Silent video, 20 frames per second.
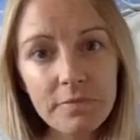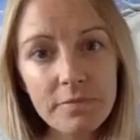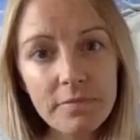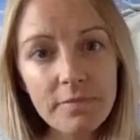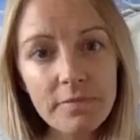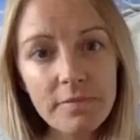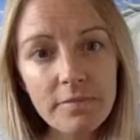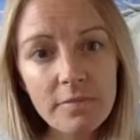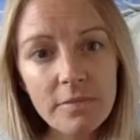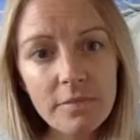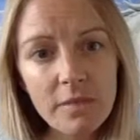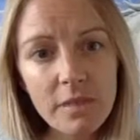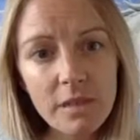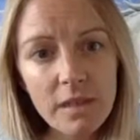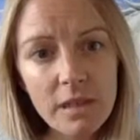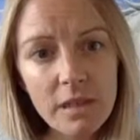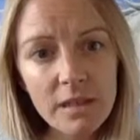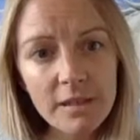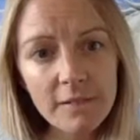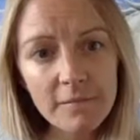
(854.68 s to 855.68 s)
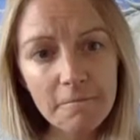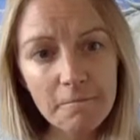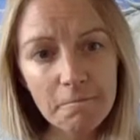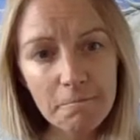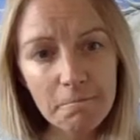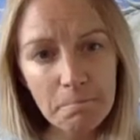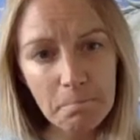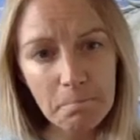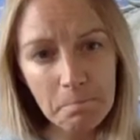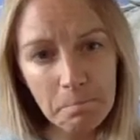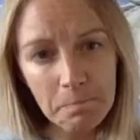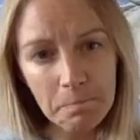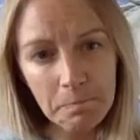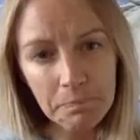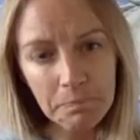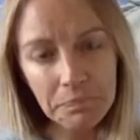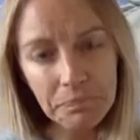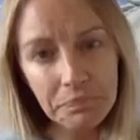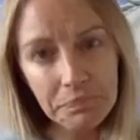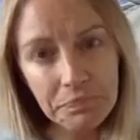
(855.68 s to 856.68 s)

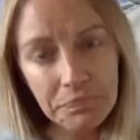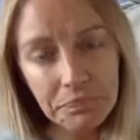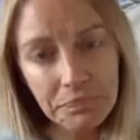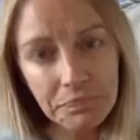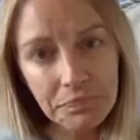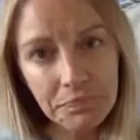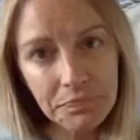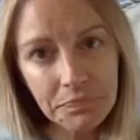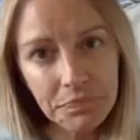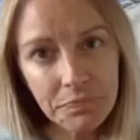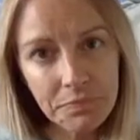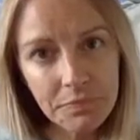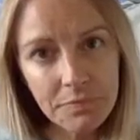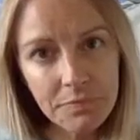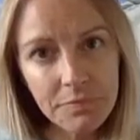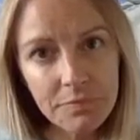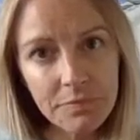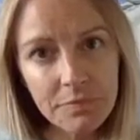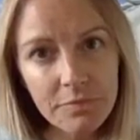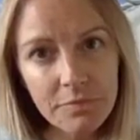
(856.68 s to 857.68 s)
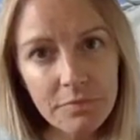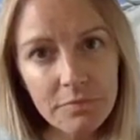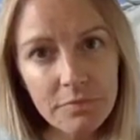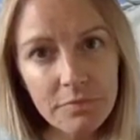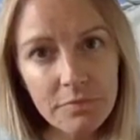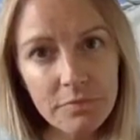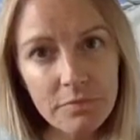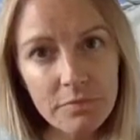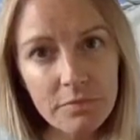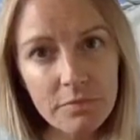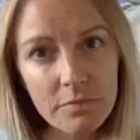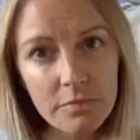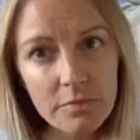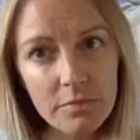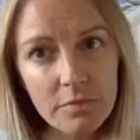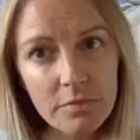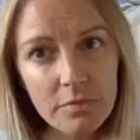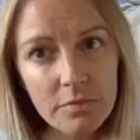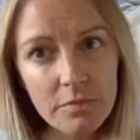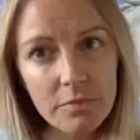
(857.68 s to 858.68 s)

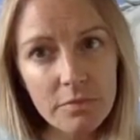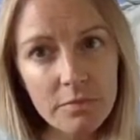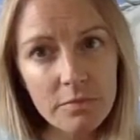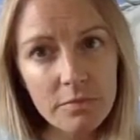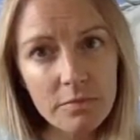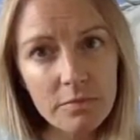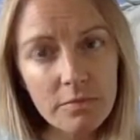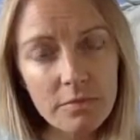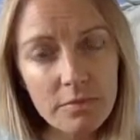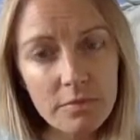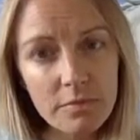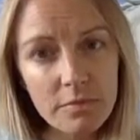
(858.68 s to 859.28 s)
This person isn't speaking.